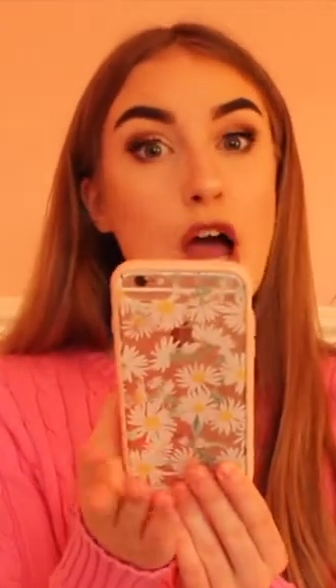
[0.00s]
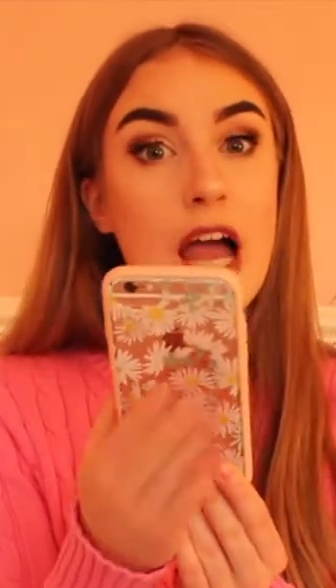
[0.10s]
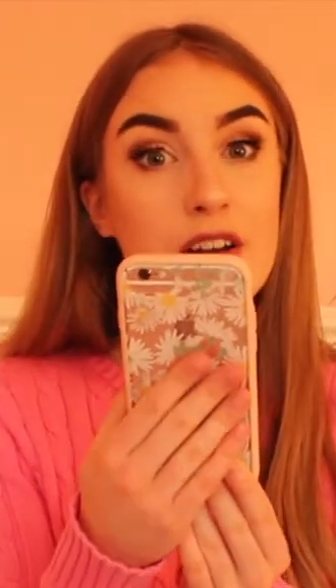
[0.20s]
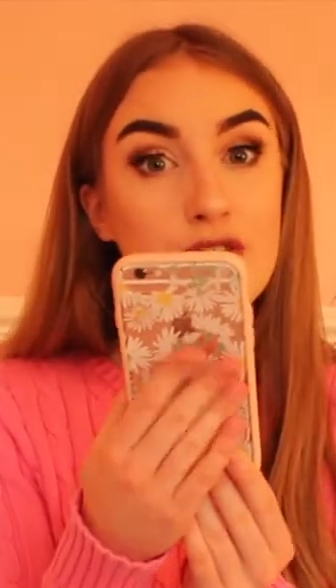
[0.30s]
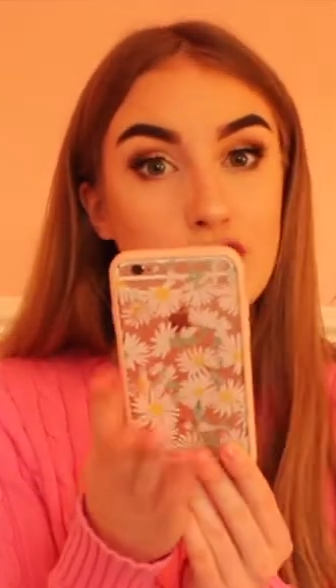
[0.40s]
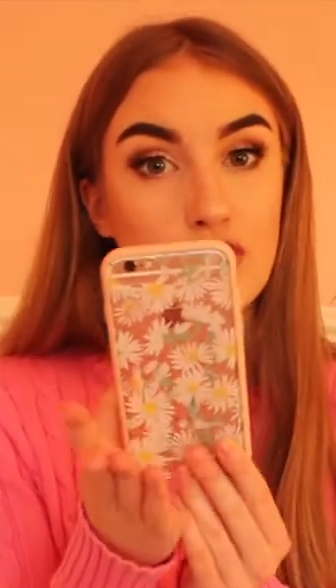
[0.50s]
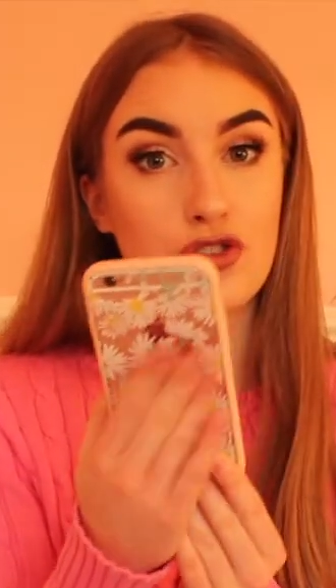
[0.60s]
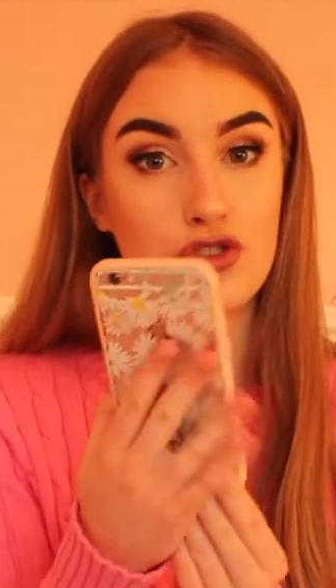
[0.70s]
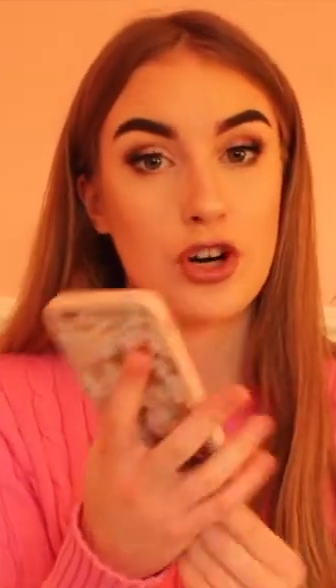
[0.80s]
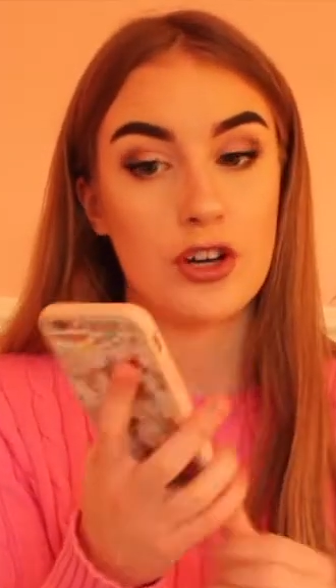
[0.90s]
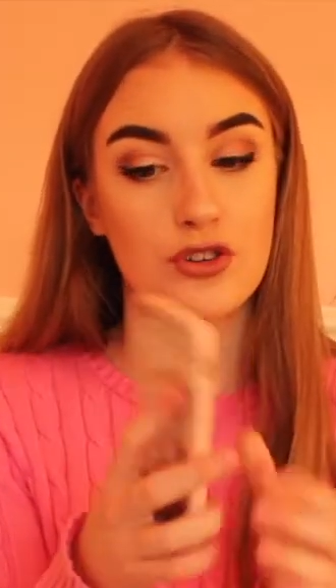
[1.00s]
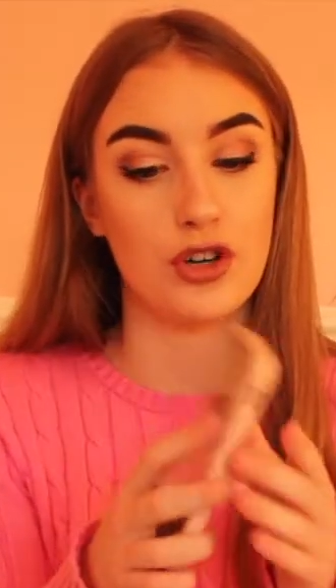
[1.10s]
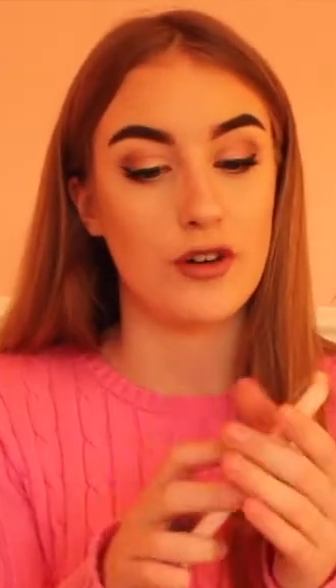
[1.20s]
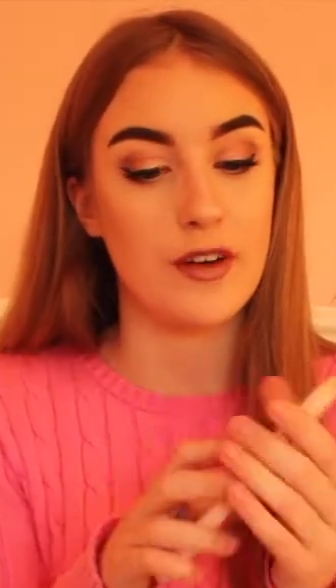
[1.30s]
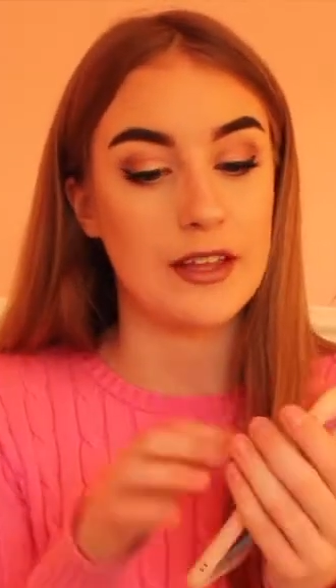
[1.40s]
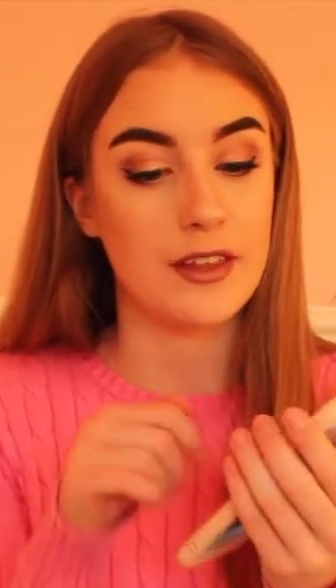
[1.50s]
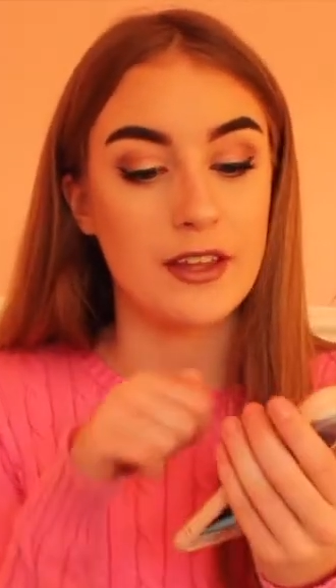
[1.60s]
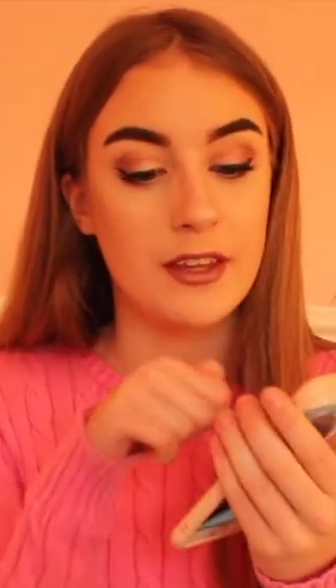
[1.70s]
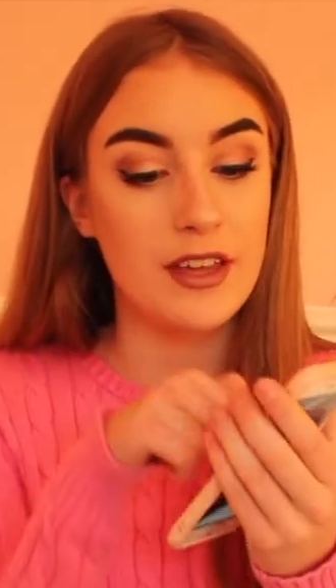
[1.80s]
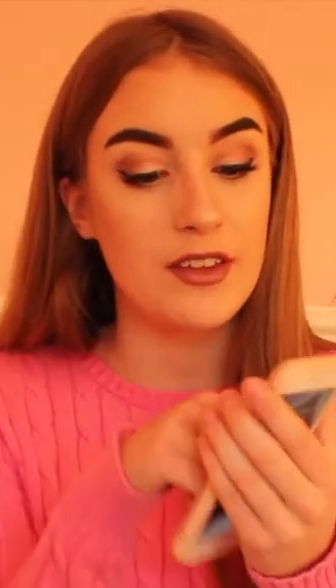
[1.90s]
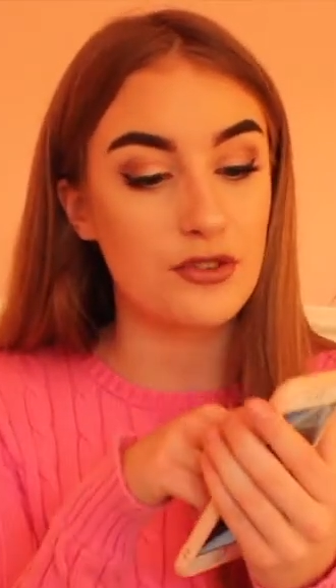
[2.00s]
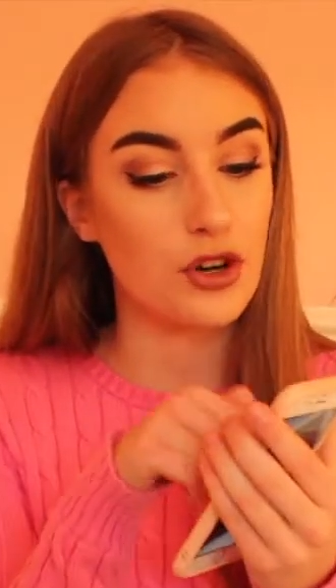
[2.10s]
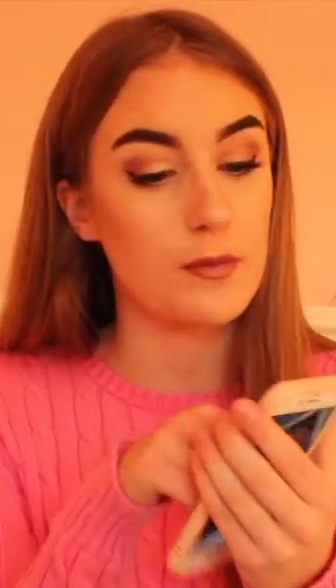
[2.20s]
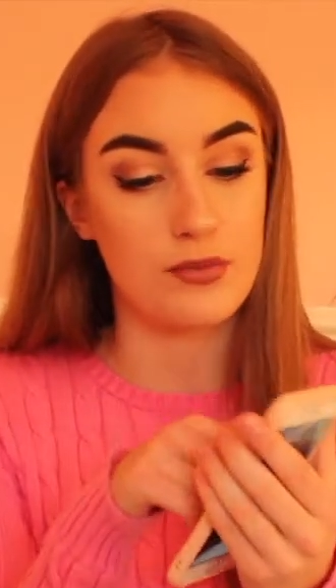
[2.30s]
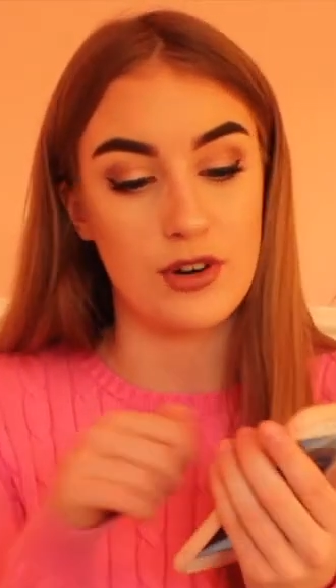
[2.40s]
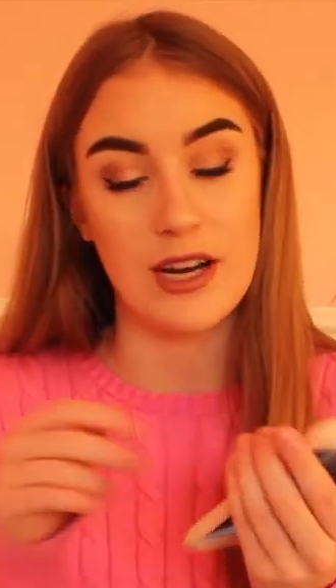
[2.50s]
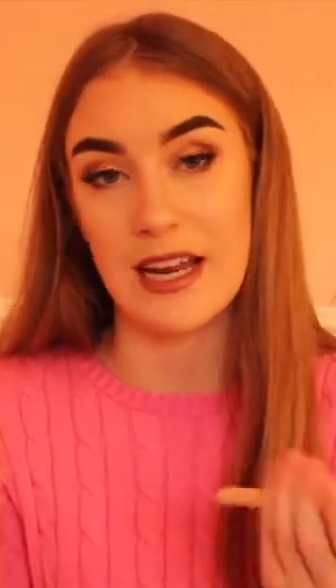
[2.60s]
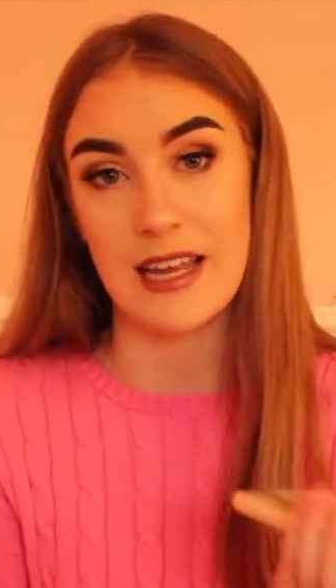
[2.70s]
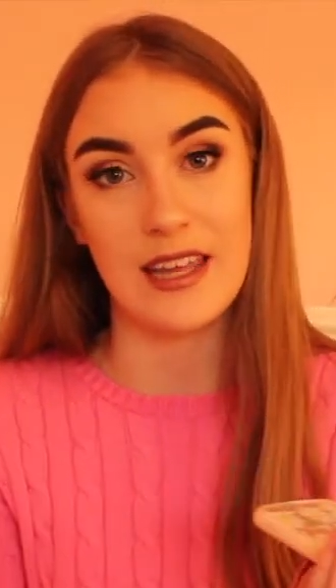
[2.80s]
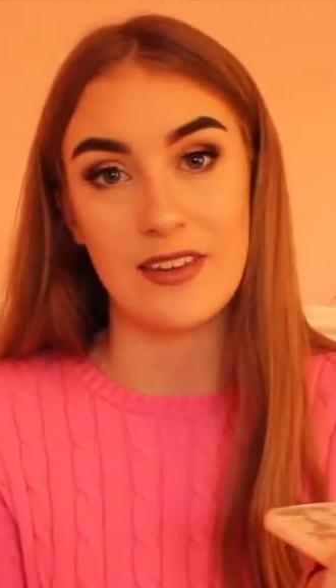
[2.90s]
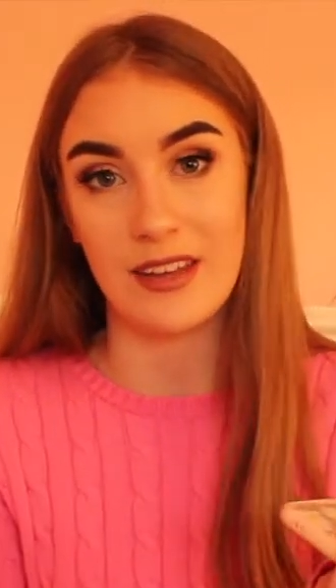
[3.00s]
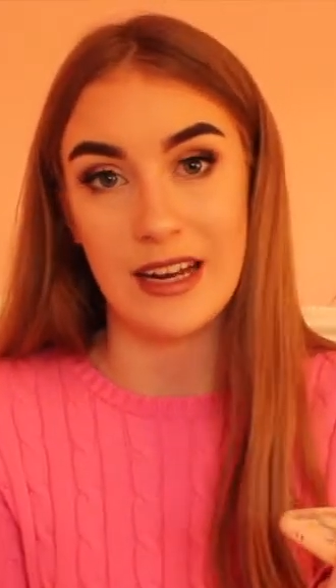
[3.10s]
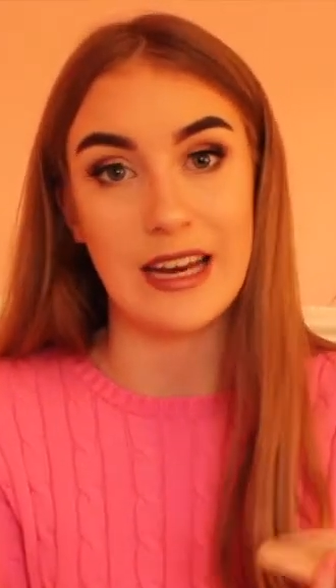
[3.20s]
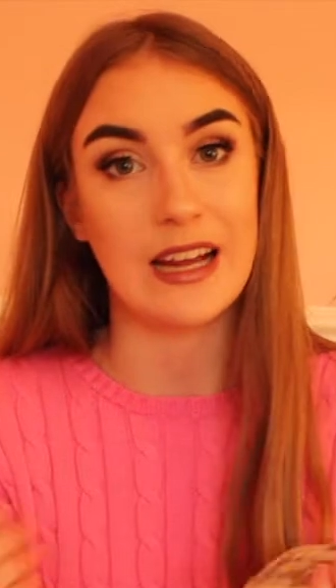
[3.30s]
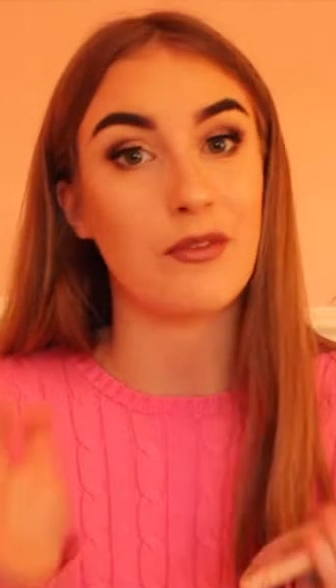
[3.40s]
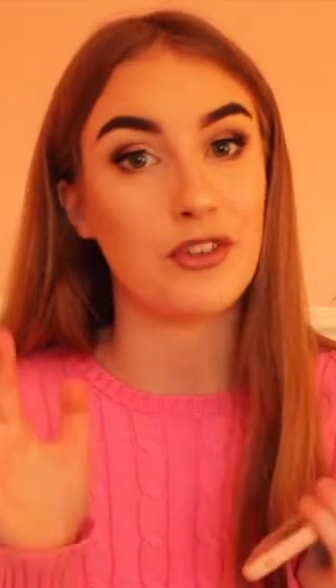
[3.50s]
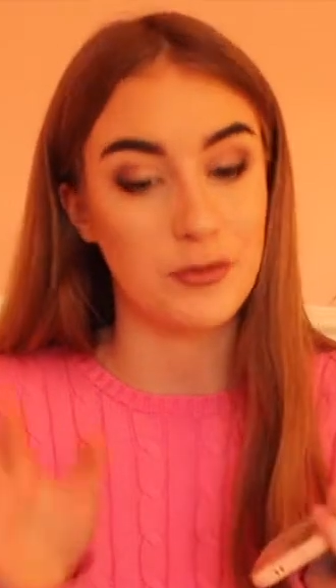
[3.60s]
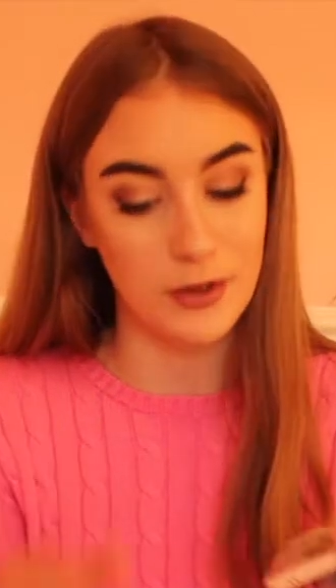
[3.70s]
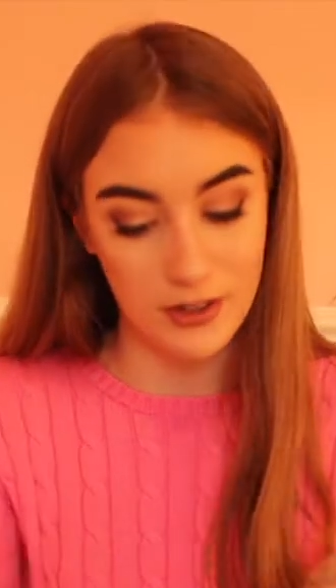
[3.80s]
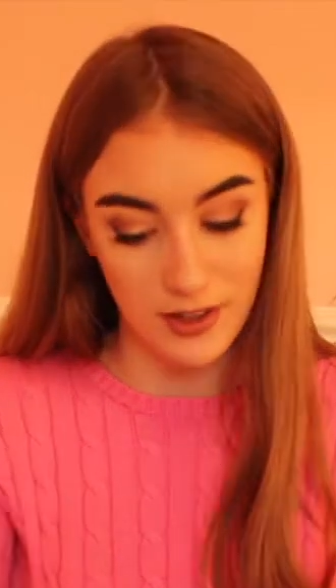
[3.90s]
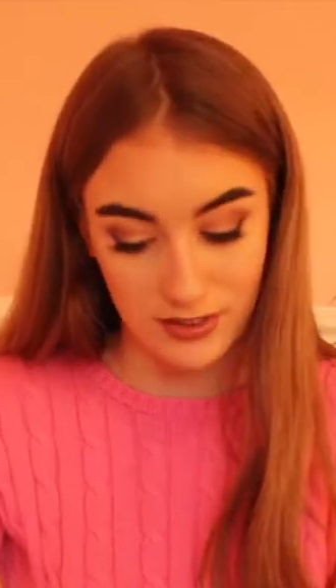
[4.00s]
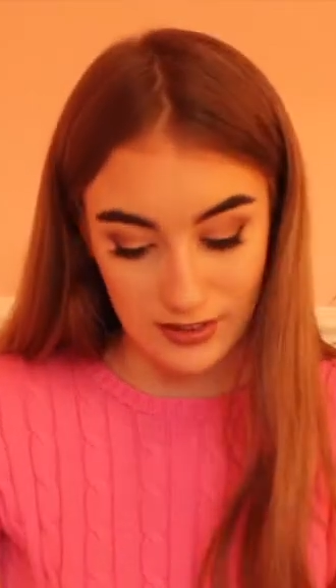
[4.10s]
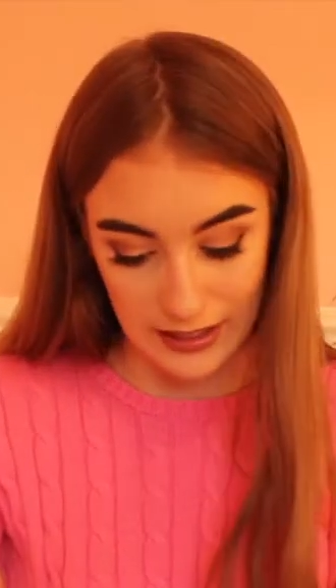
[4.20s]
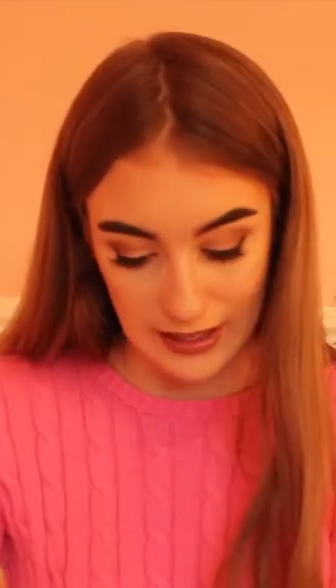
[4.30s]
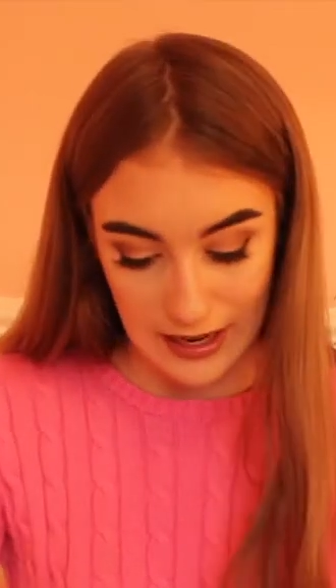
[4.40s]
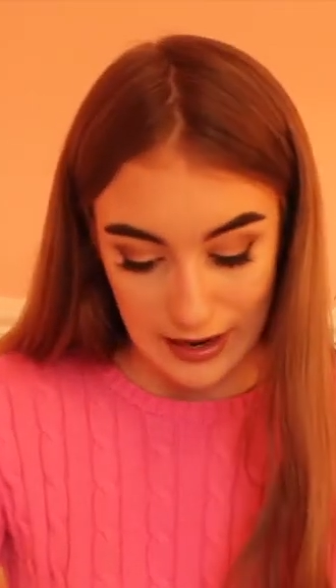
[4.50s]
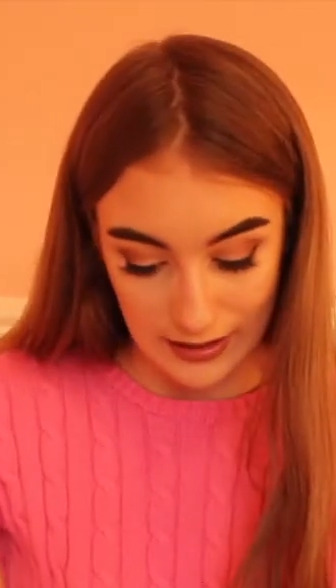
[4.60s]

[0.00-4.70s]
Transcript: extra strong and tough, and these don't break easily. Like, I've got to be honest, like